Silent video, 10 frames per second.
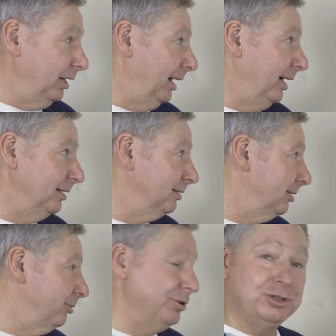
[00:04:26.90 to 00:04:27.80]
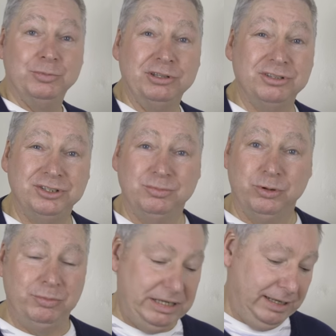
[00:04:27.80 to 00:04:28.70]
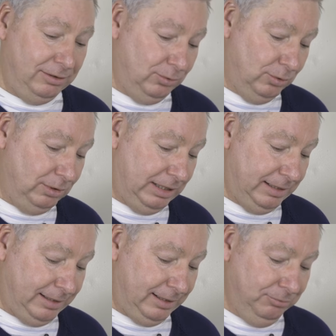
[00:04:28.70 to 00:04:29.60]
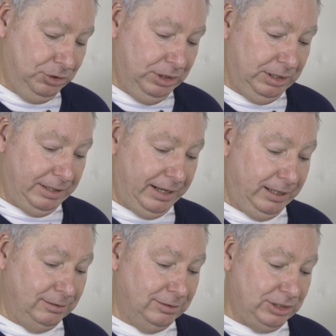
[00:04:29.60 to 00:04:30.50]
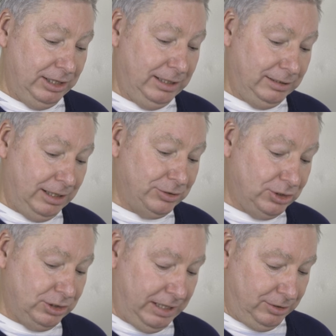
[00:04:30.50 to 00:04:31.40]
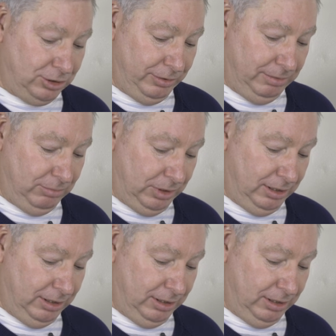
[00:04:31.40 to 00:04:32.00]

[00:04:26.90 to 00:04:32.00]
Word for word: and uh, or as smooth as you probably get a wall like that and uh, it does stick to it.